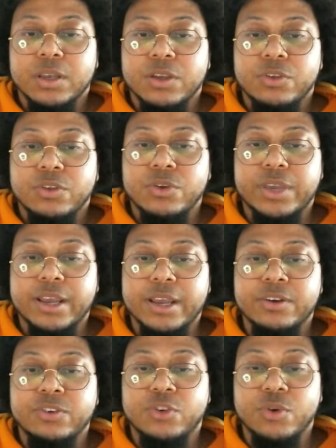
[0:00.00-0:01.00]
You
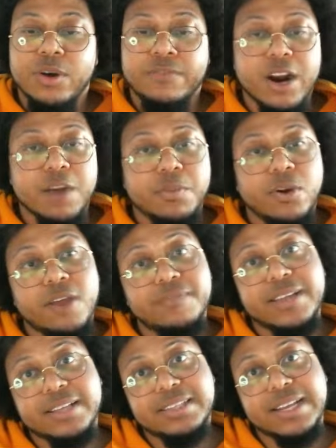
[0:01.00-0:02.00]
can do a fireball off
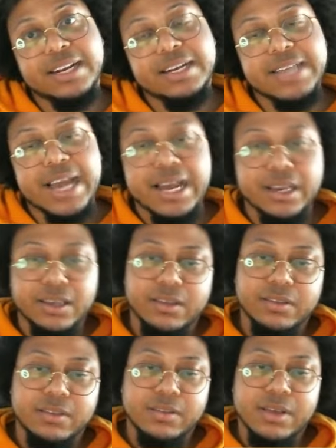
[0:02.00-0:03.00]
that 2nd attack,
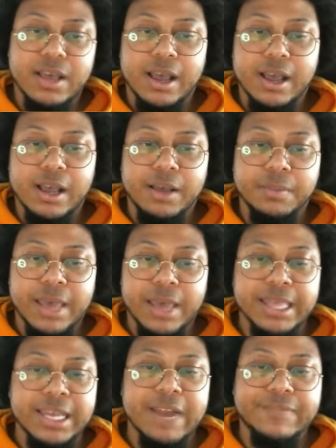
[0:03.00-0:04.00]

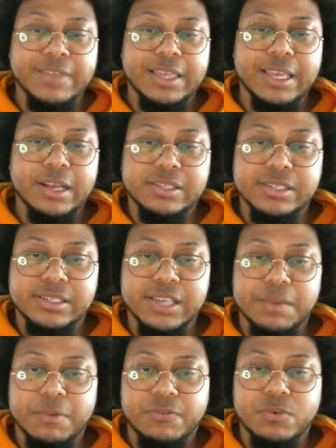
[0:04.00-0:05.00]
and then everything else is the
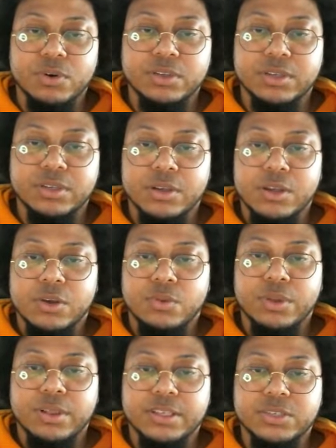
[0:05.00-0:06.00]
same, of course.
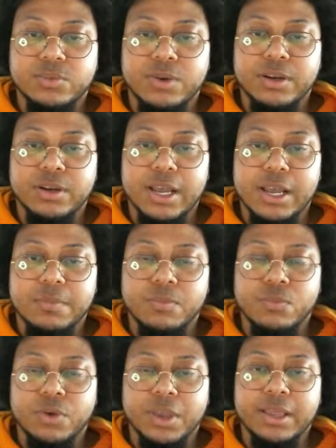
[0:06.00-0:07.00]
This one
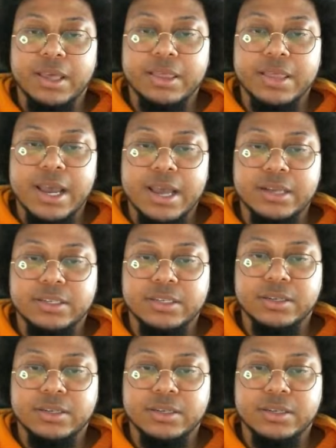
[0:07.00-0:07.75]
looking like that.